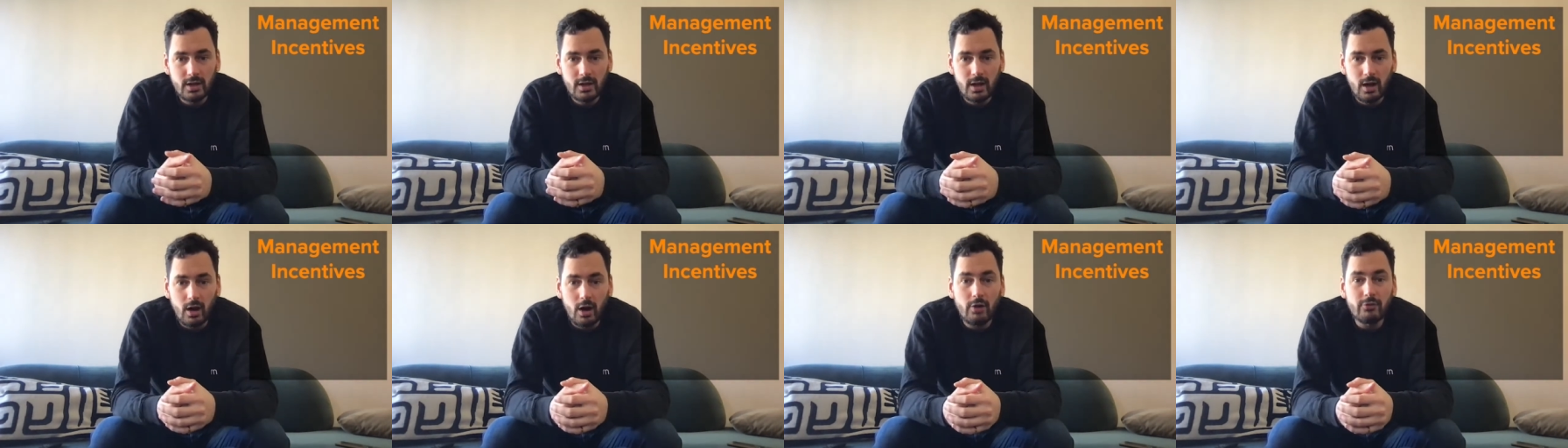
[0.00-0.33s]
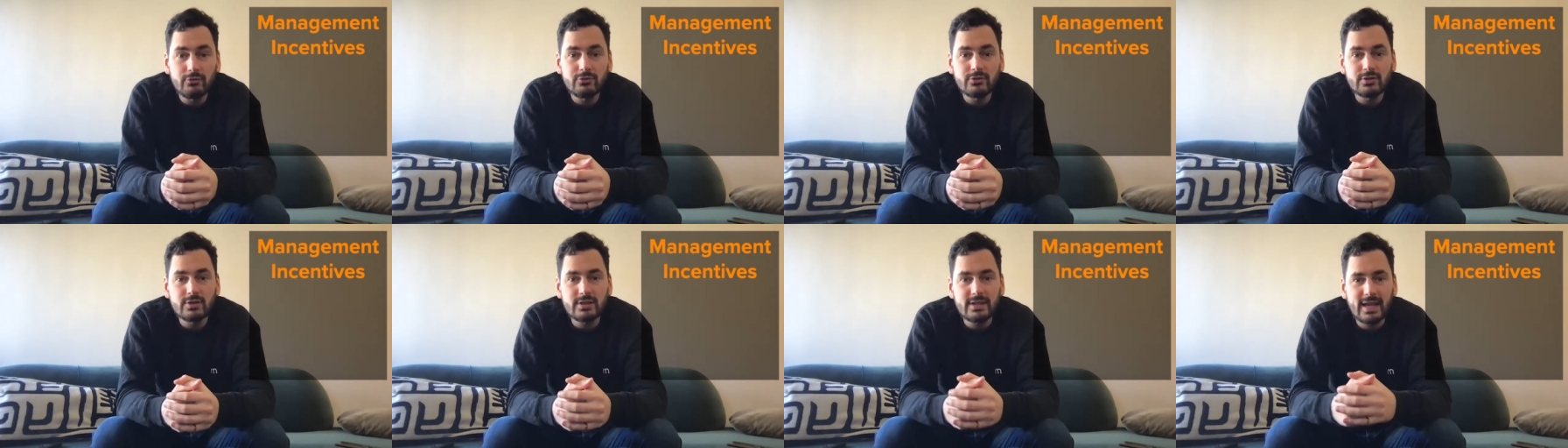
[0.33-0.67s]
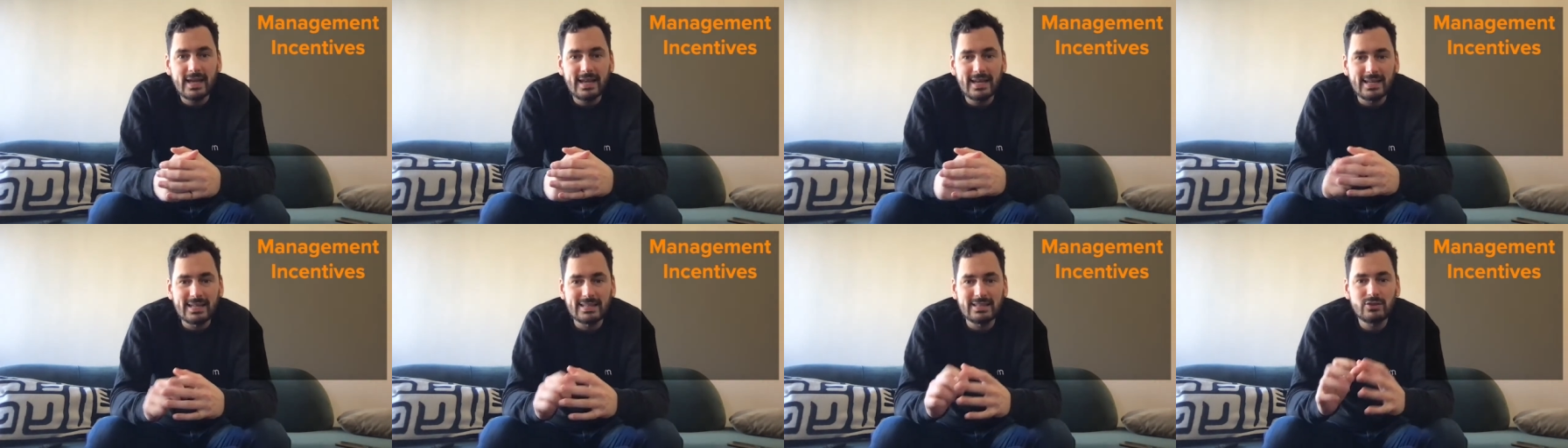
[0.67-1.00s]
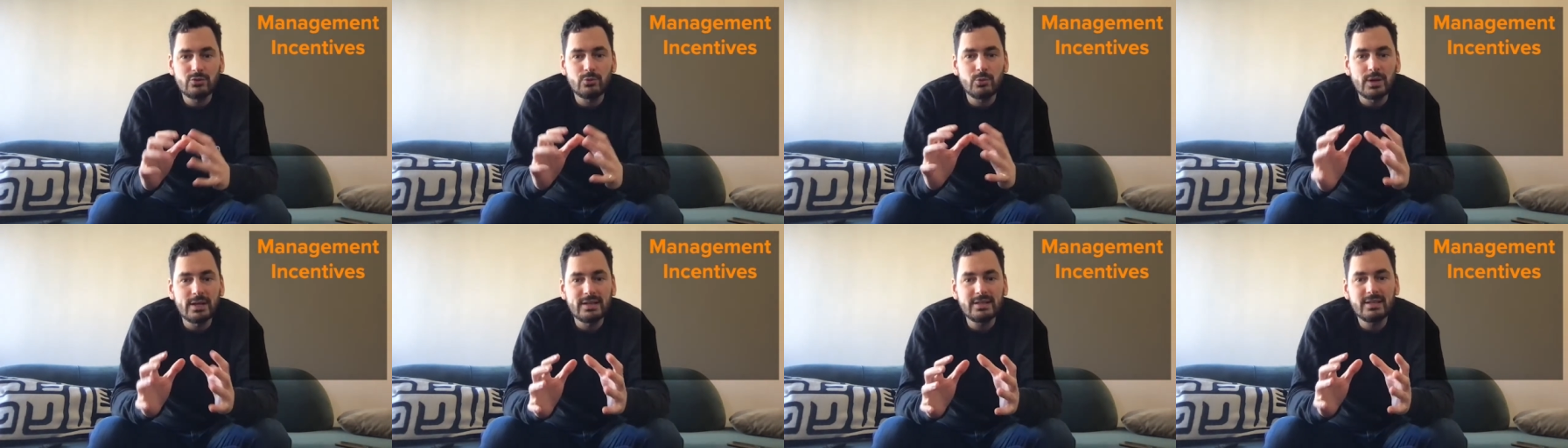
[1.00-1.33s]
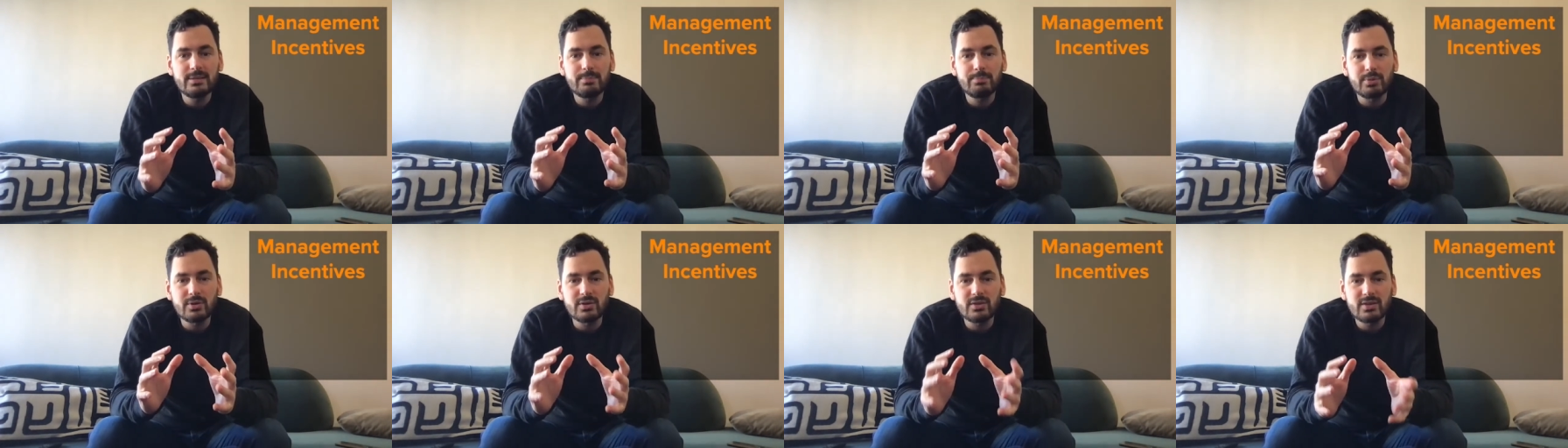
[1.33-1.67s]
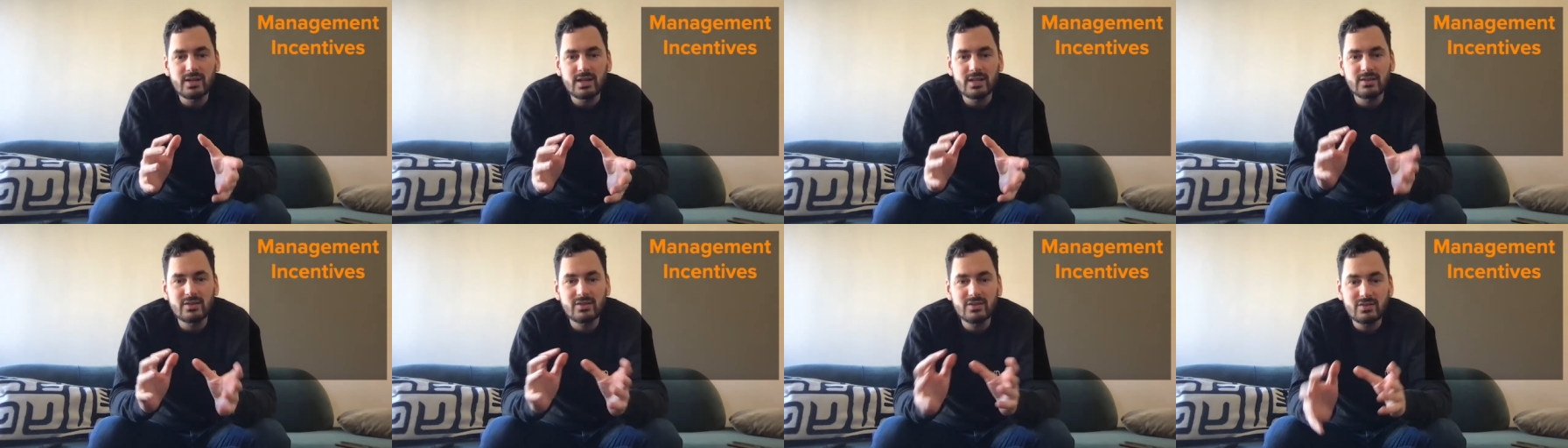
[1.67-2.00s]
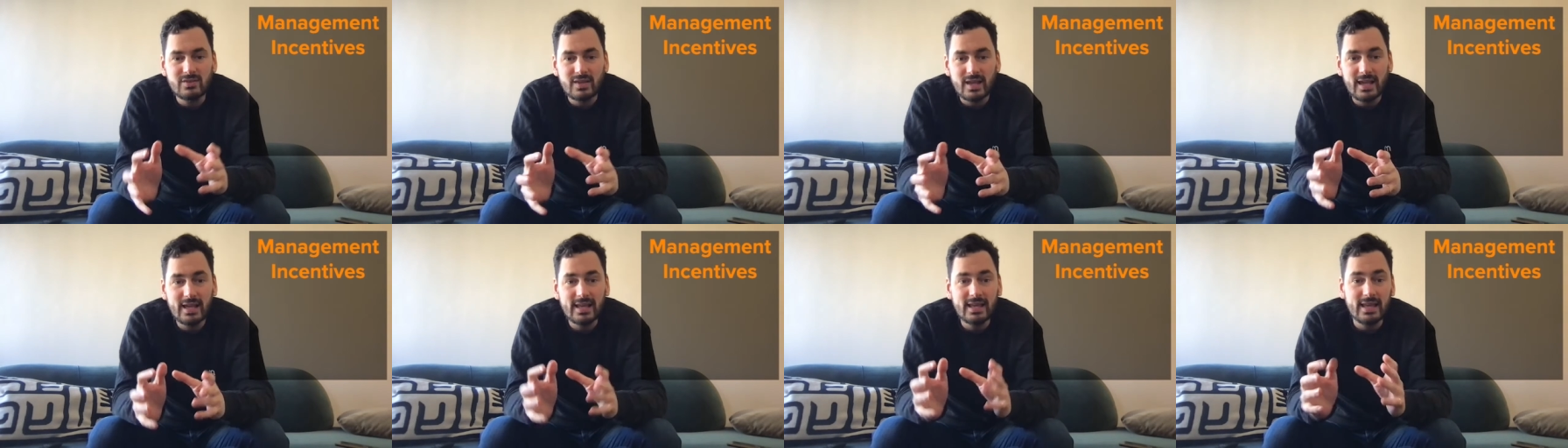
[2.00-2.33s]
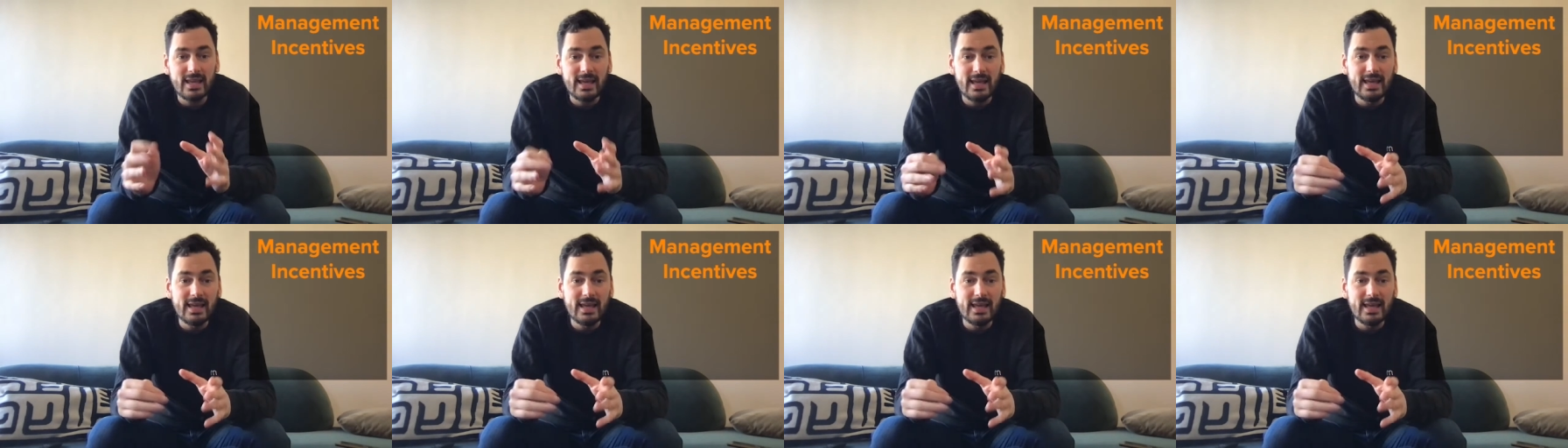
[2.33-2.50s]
often get a 20% stake